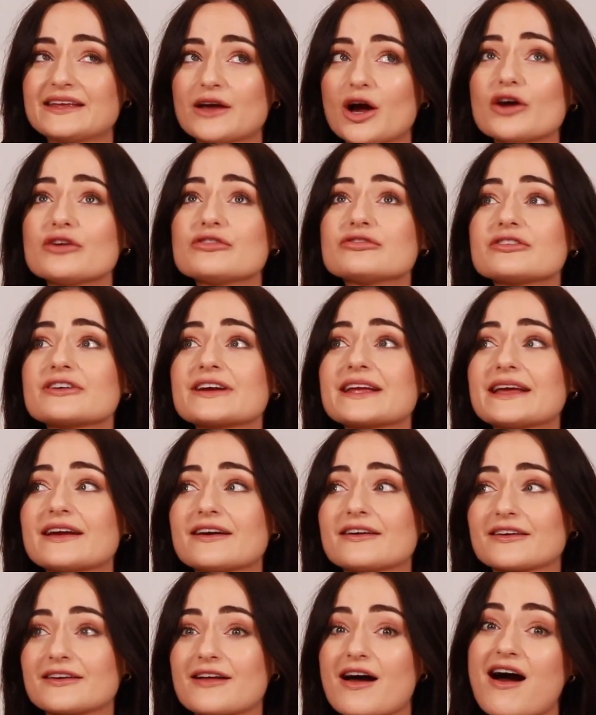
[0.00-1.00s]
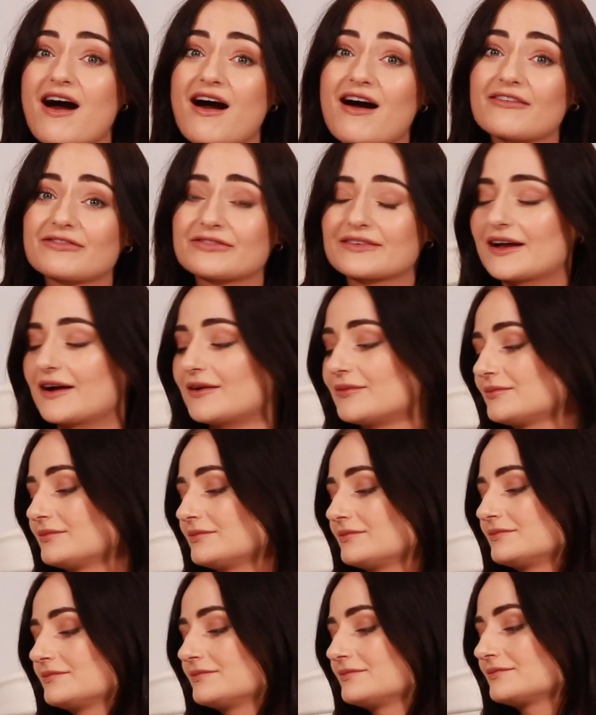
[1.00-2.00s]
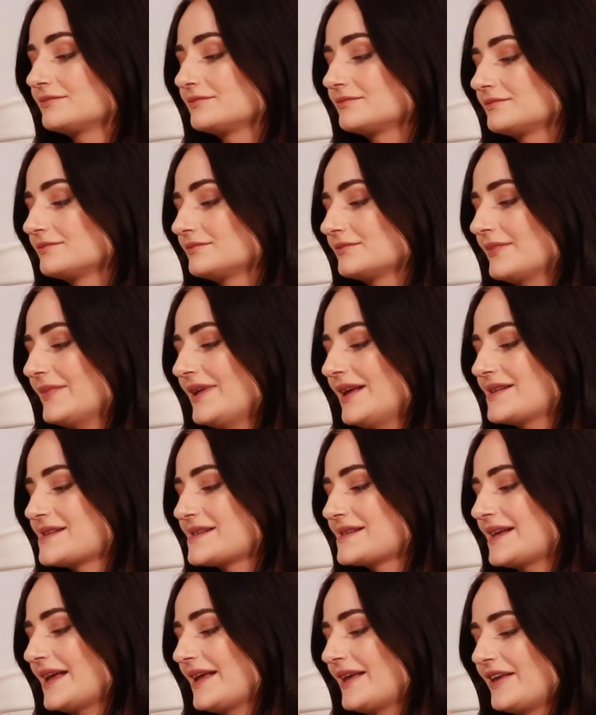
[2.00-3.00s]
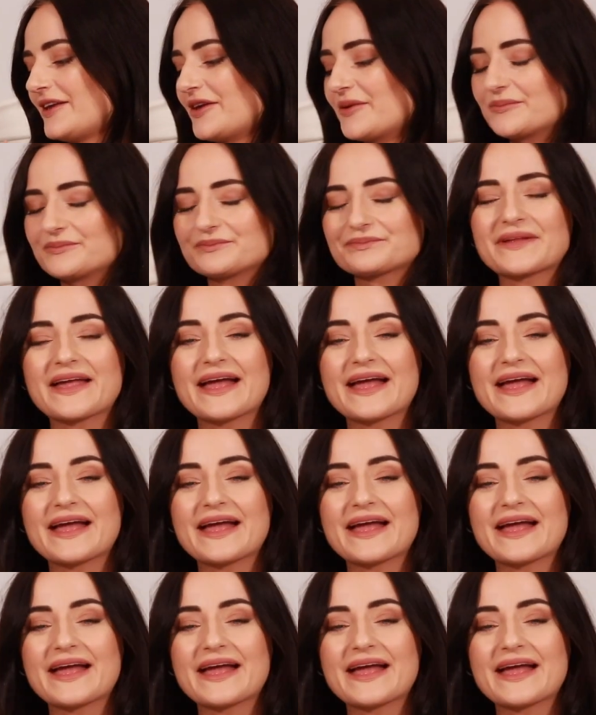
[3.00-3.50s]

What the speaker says: over a year and a half now. Isn't he cute?